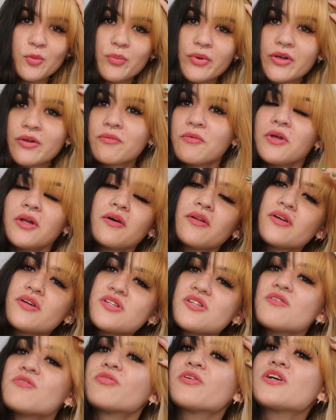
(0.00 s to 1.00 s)
but you know,
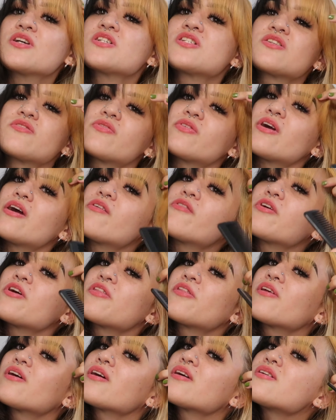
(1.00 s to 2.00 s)
there's a first for
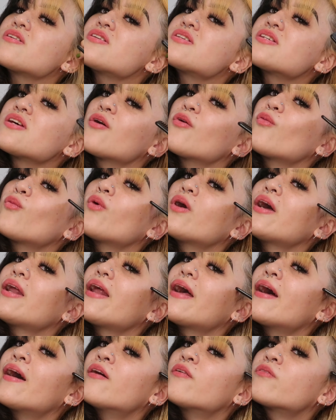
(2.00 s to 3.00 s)
everything, so
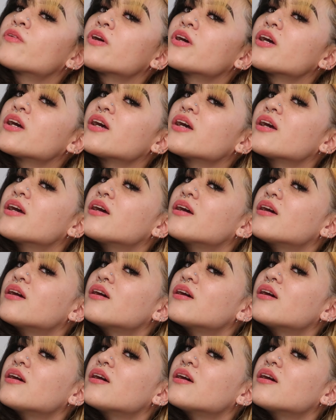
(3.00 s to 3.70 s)
whatever.